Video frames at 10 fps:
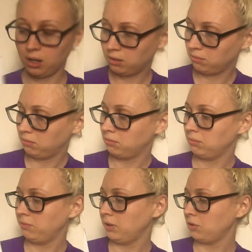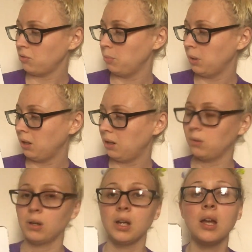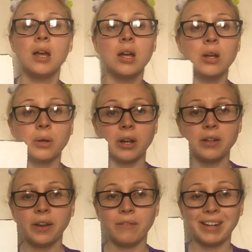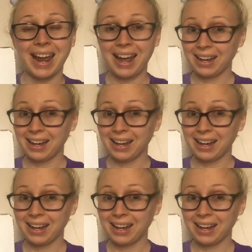I'll trip that out. We're going to have an A